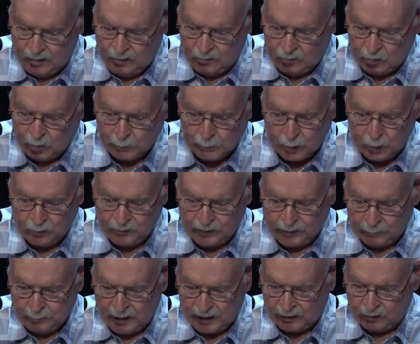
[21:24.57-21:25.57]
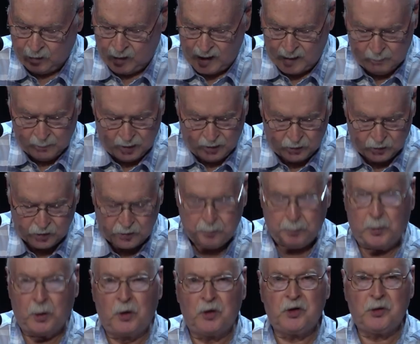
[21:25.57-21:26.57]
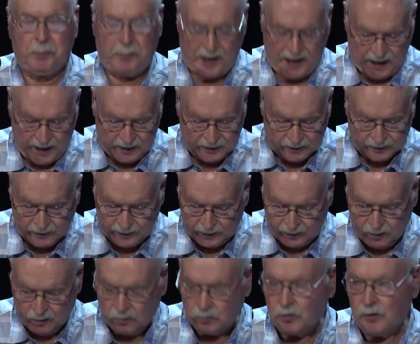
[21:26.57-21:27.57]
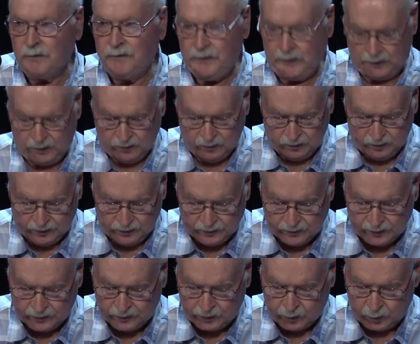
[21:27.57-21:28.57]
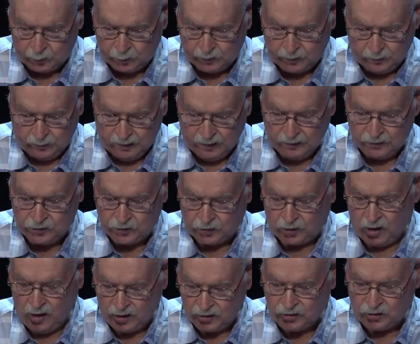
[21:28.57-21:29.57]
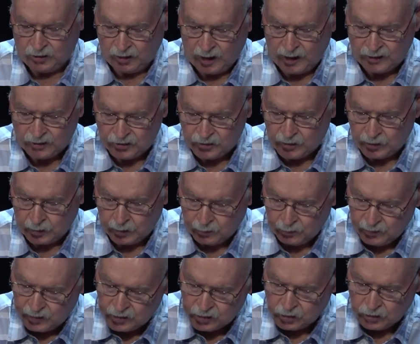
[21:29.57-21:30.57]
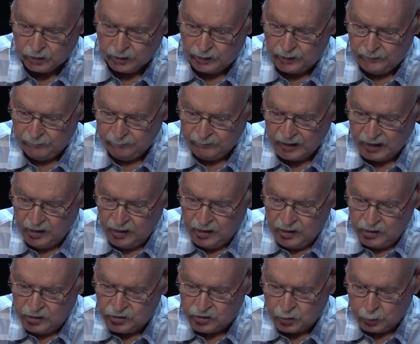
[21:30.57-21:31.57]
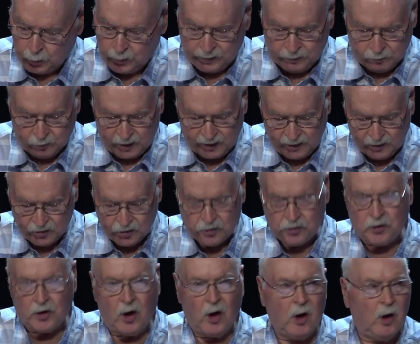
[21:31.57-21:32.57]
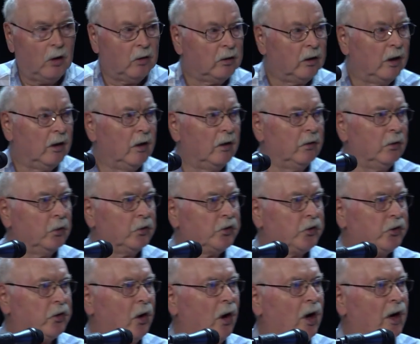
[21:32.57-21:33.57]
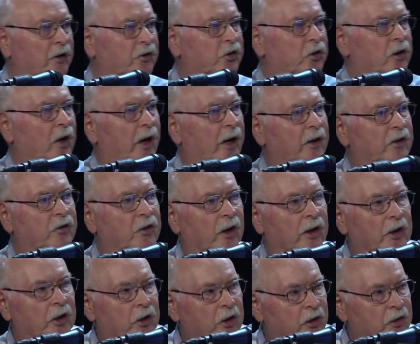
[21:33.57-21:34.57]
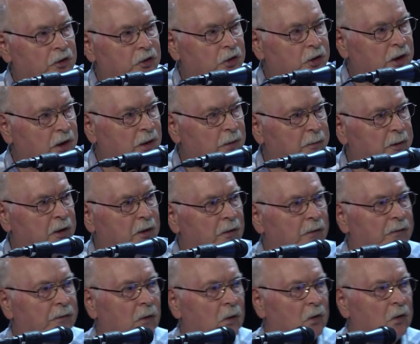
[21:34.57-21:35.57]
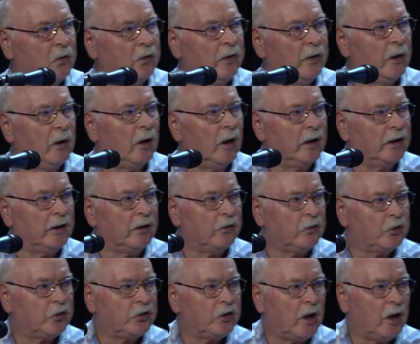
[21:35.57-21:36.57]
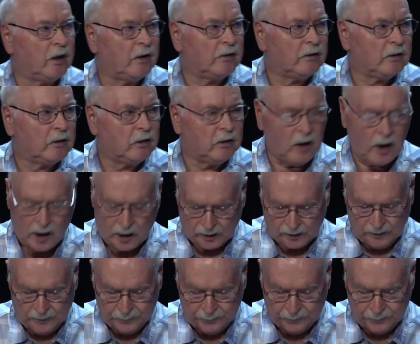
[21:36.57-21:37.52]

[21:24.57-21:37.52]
Removing my grandmother's birch paneling revealed that there were sconce lights there originally, so we reinstalled those sconce lights, and you can see them in the photo there on either side of the clock.